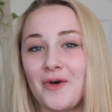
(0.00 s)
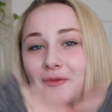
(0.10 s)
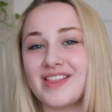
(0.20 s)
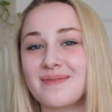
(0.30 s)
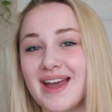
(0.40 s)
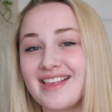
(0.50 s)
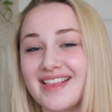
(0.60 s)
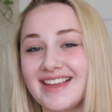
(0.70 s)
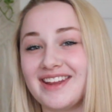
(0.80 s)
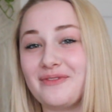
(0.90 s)
What's up guys,
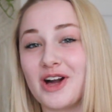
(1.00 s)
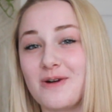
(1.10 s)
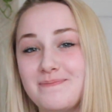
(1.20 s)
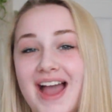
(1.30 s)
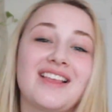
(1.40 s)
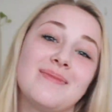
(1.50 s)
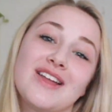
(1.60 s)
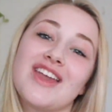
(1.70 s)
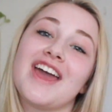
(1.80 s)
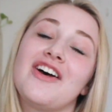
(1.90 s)
it's Eden. Welcome back to my
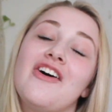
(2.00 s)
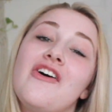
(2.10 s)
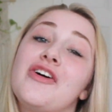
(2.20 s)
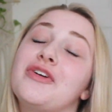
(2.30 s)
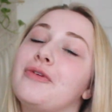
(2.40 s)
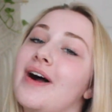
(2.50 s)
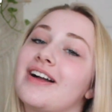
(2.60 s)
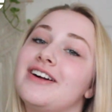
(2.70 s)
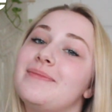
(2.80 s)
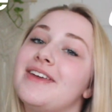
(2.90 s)
channel, or
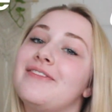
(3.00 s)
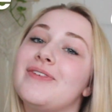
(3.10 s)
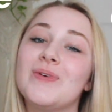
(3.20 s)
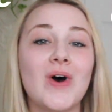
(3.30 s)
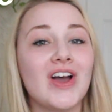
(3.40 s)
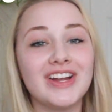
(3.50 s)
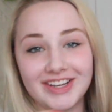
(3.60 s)
welcome if you are